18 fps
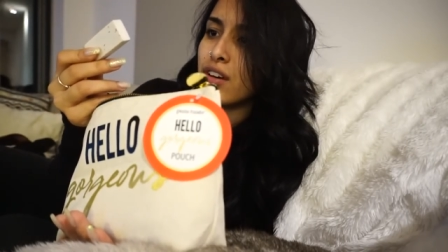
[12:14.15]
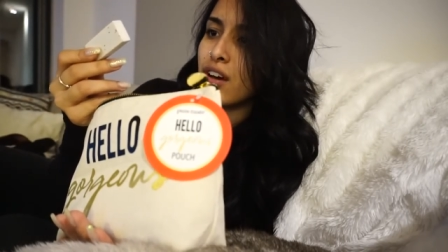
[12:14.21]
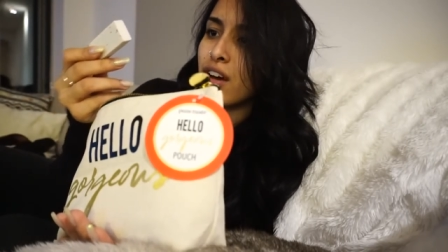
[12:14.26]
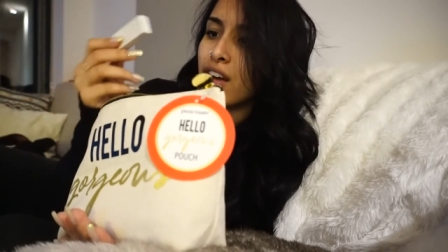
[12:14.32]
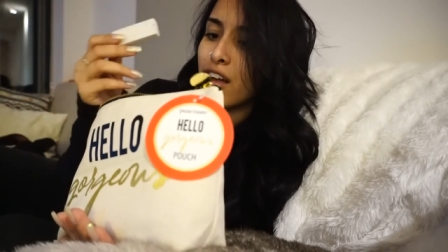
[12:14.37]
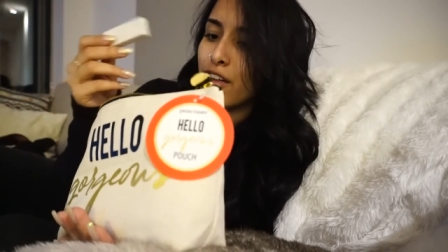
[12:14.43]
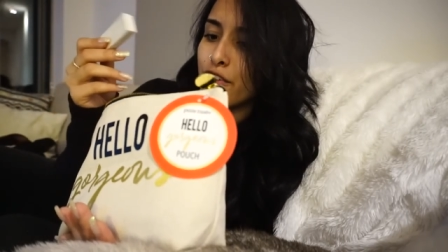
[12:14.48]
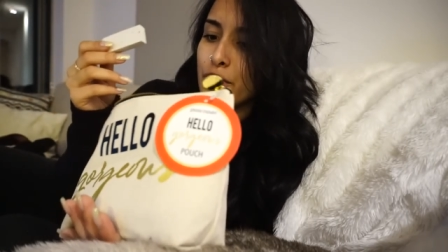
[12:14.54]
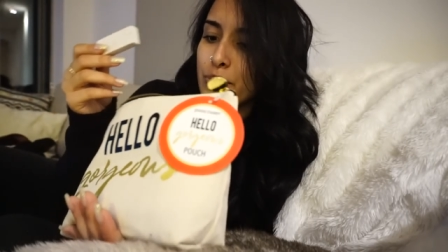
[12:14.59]
a
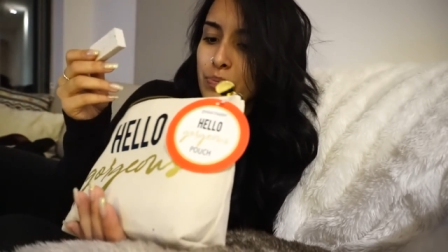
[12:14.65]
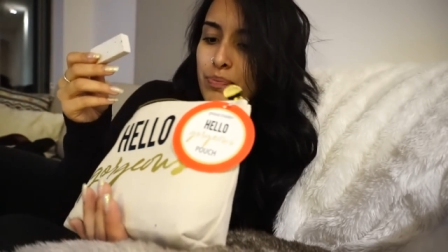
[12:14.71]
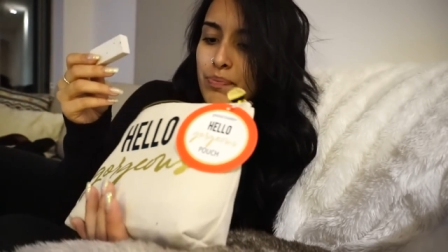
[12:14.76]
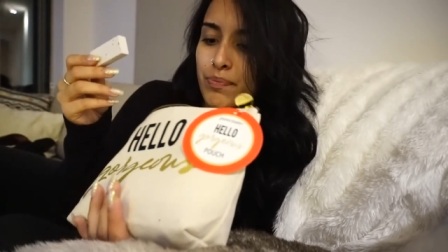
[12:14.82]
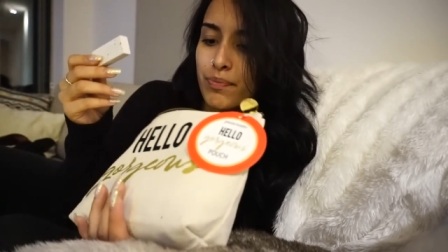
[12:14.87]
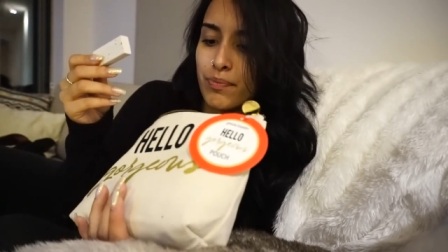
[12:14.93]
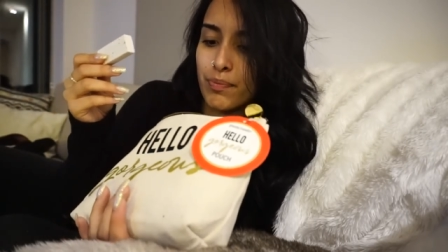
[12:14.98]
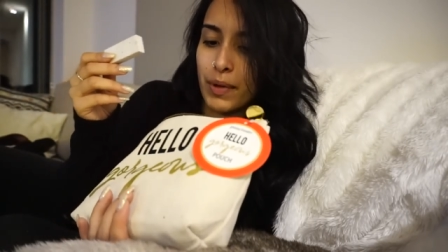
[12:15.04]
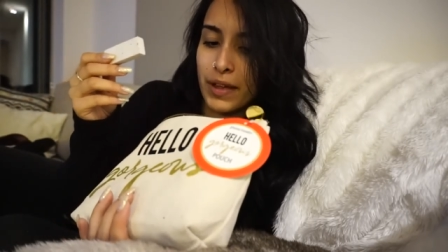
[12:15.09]
colored
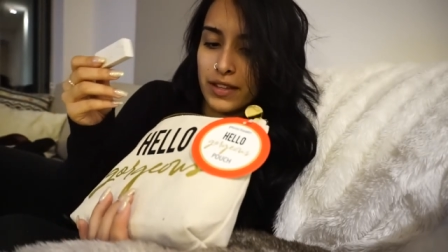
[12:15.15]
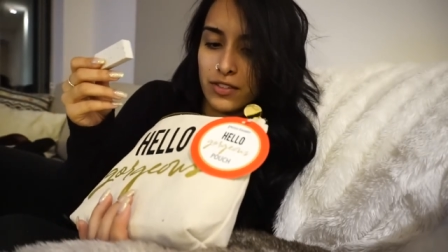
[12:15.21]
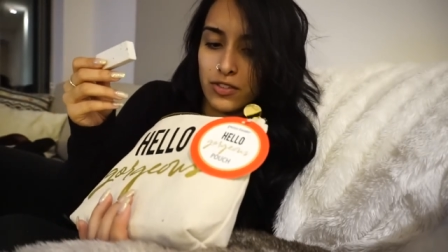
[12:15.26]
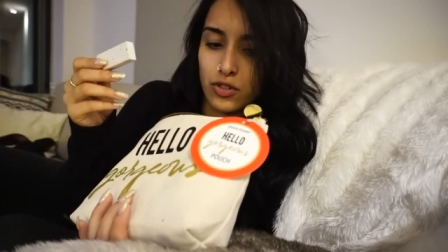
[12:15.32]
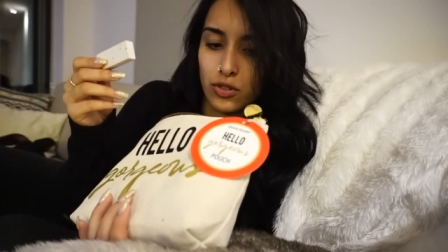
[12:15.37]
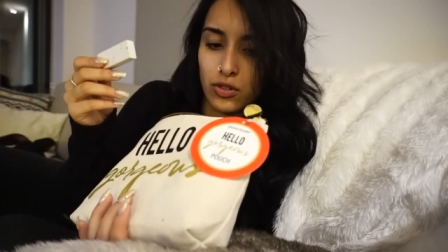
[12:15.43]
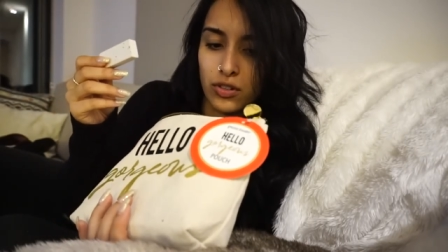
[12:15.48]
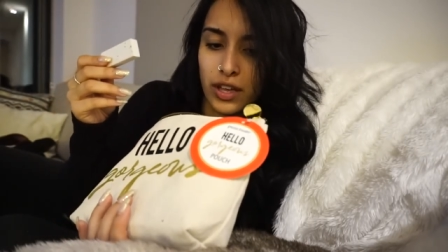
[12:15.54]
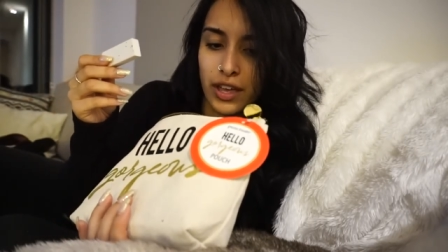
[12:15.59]

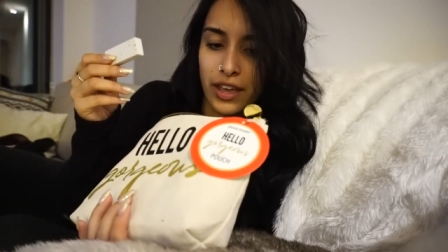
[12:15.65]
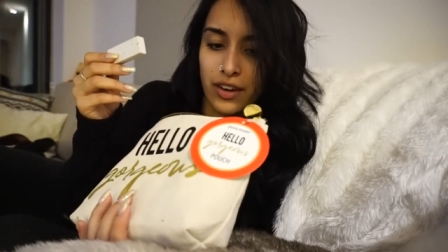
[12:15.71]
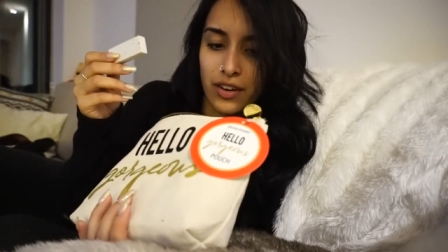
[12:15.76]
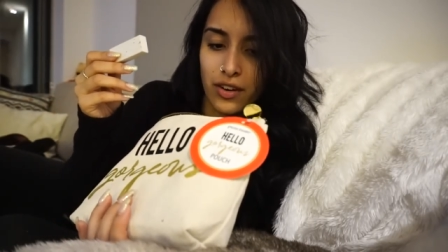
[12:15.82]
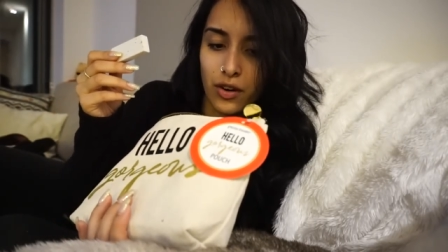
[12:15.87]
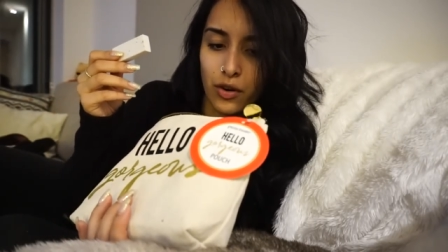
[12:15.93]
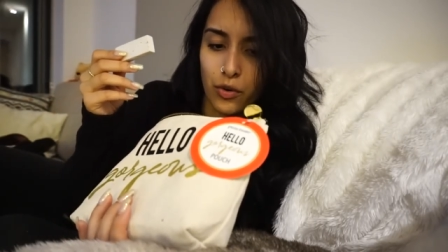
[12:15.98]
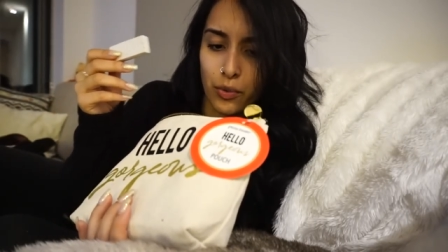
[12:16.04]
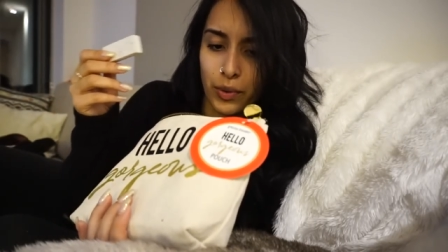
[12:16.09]
pencil
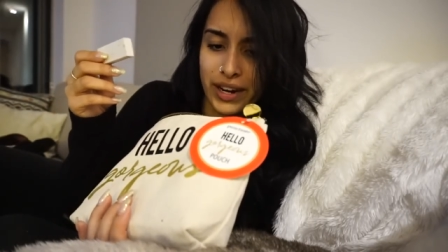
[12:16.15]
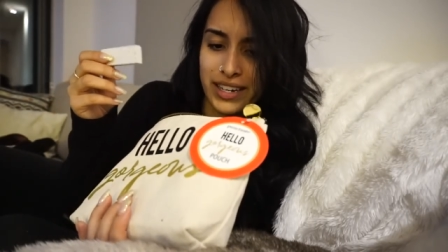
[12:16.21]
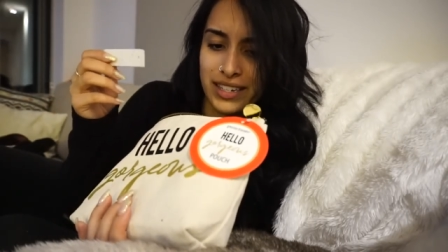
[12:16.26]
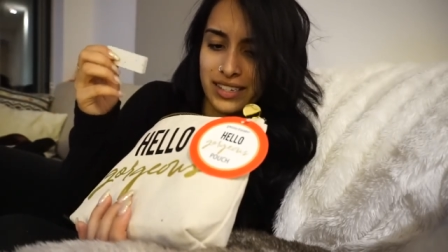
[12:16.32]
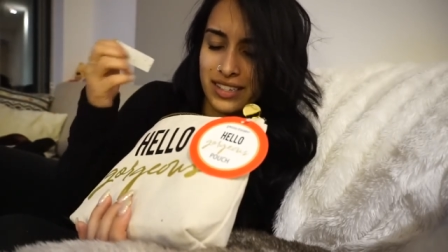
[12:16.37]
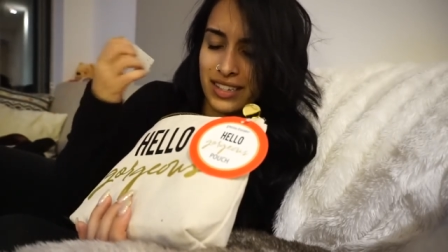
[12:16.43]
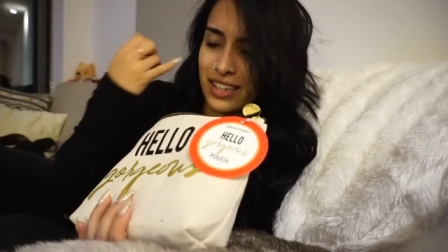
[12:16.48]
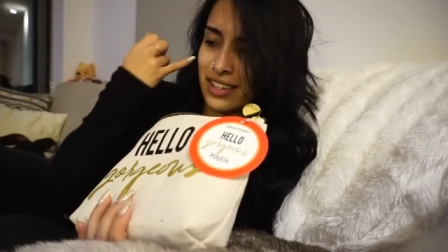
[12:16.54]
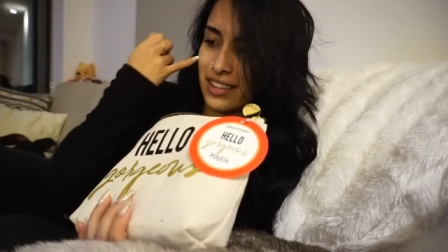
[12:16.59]
and
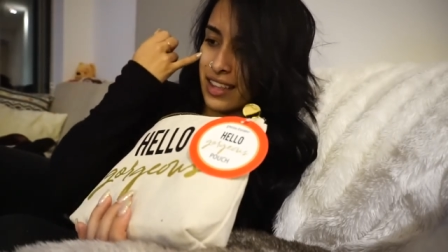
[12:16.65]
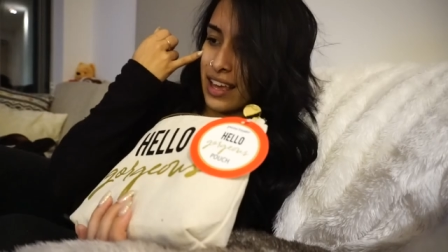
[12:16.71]
erase it?